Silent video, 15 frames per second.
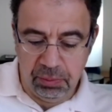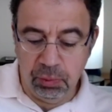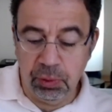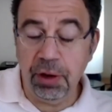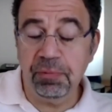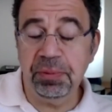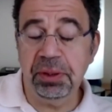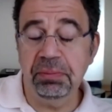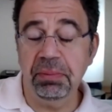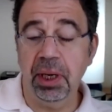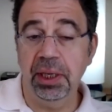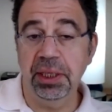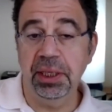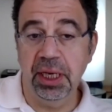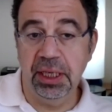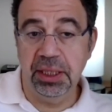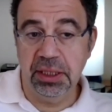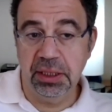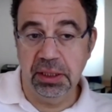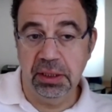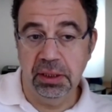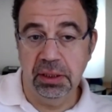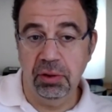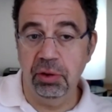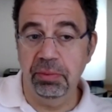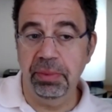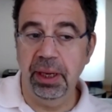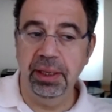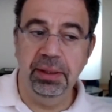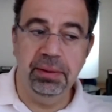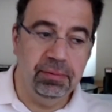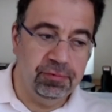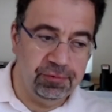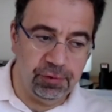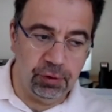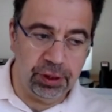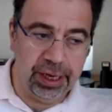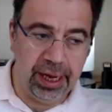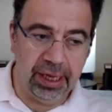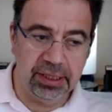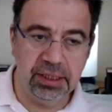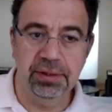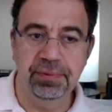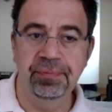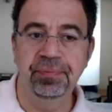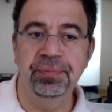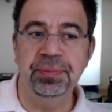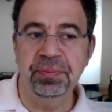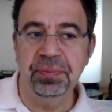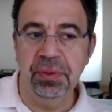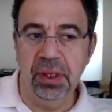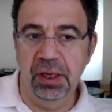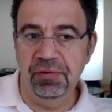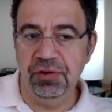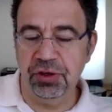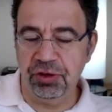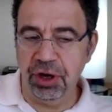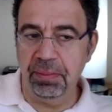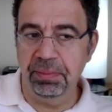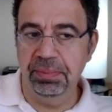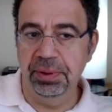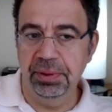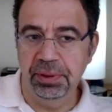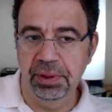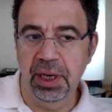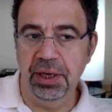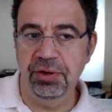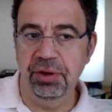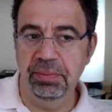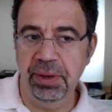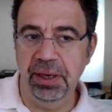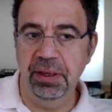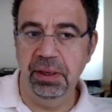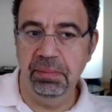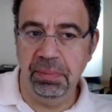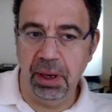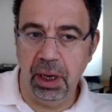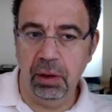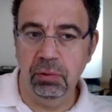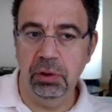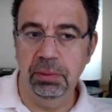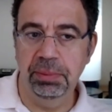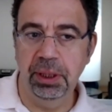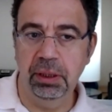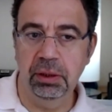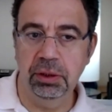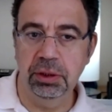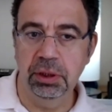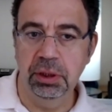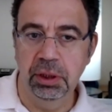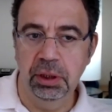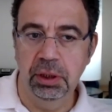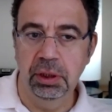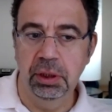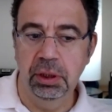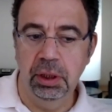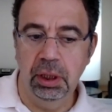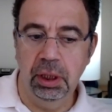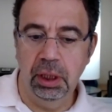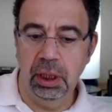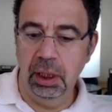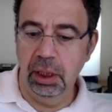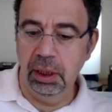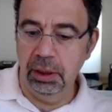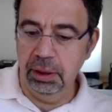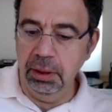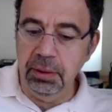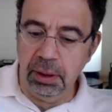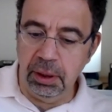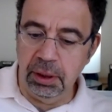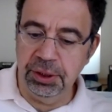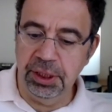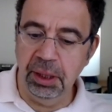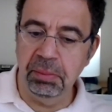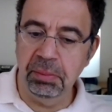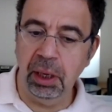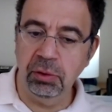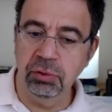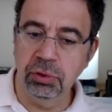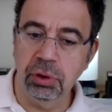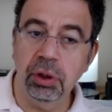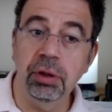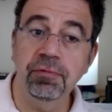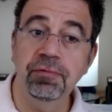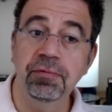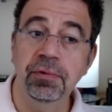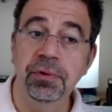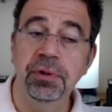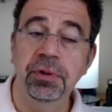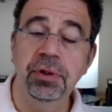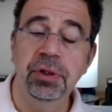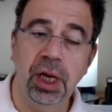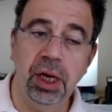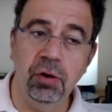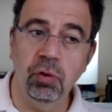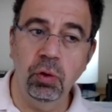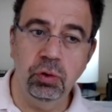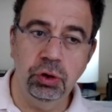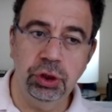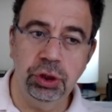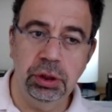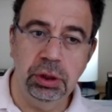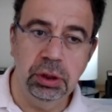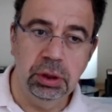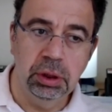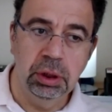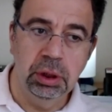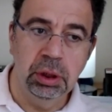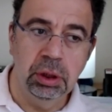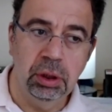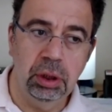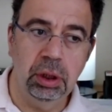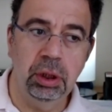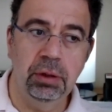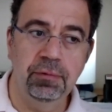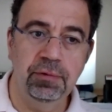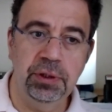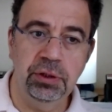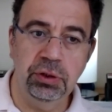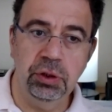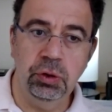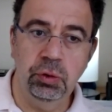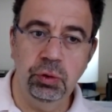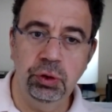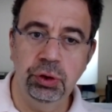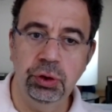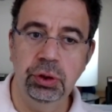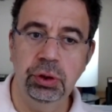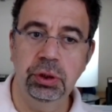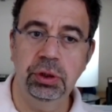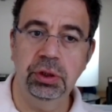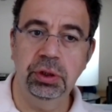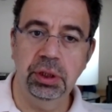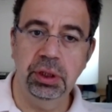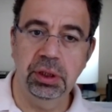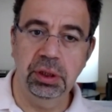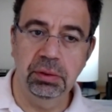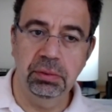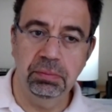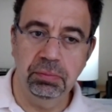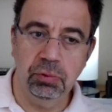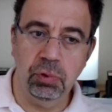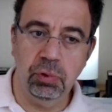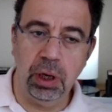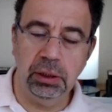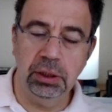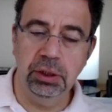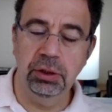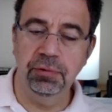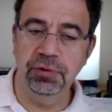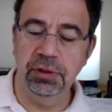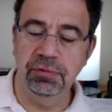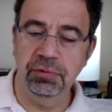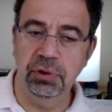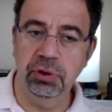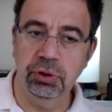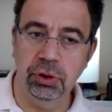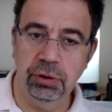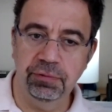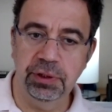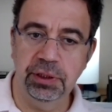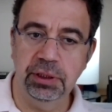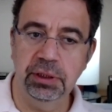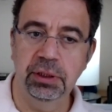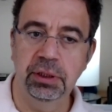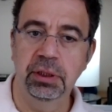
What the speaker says: would have been my guess or my forecast if Trump had remained in power, because the amount of erosion of institutions, quality of civil service,